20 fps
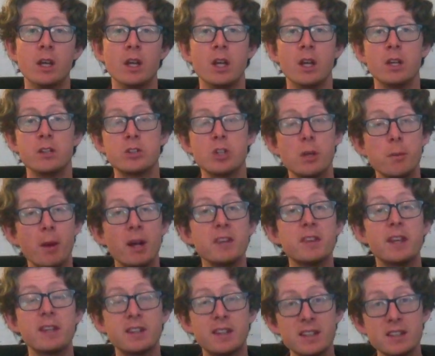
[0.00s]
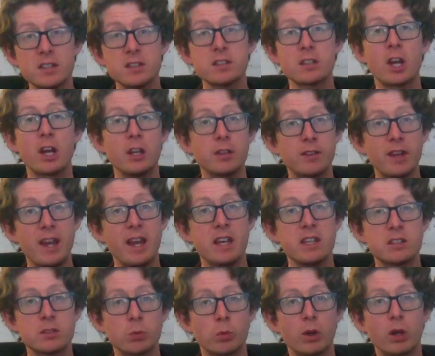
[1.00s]
So you might think this is a kind of
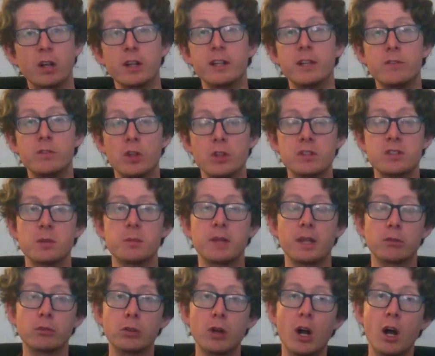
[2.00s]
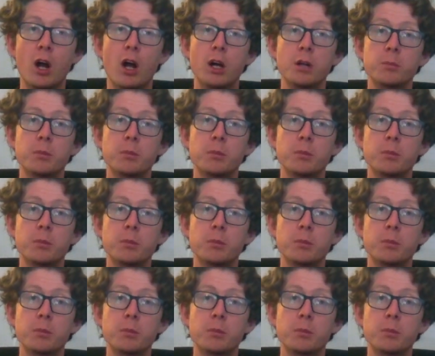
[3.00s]
case where you've done something wrong,